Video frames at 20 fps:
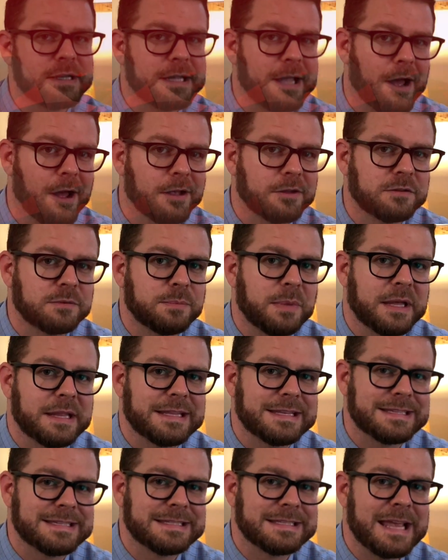caused by
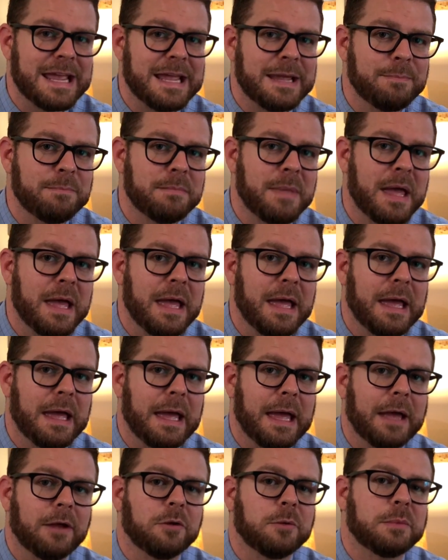the same
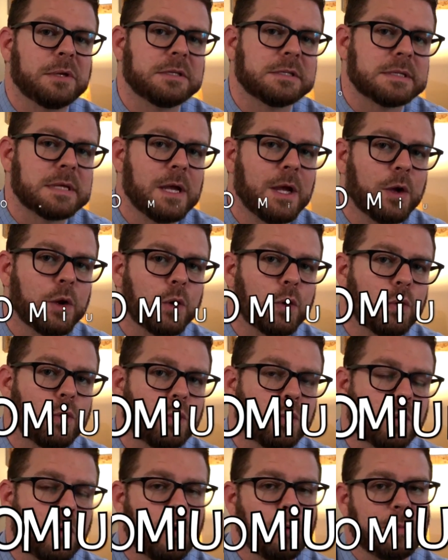element,
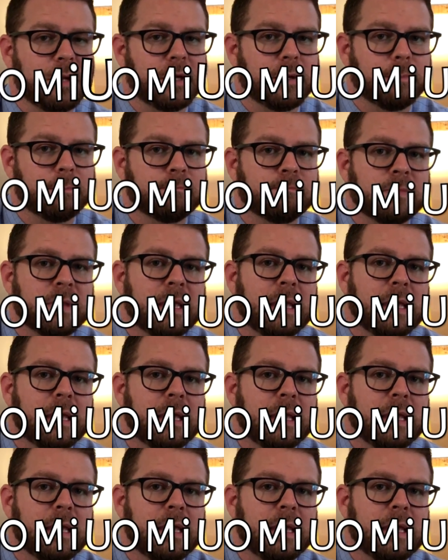chromium.